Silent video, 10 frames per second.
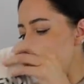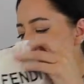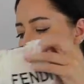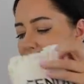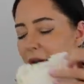
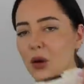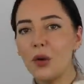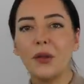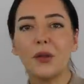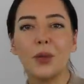And I
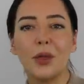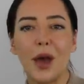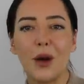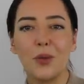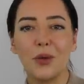got this with the
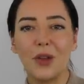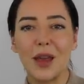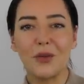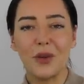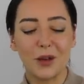help of
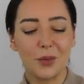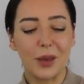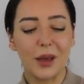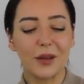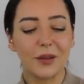David,
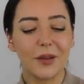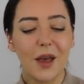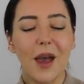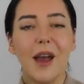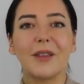because
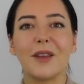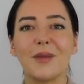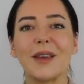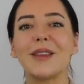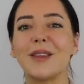
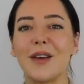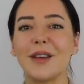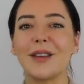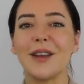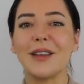something so
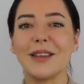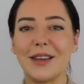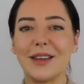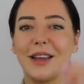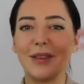
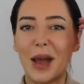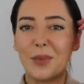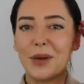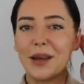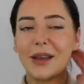exciting is
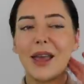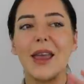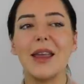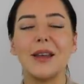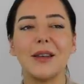happening
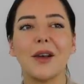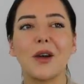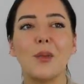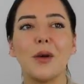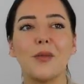in a
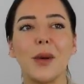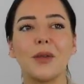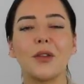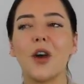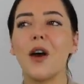couple of
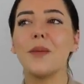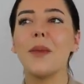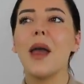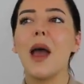months' time.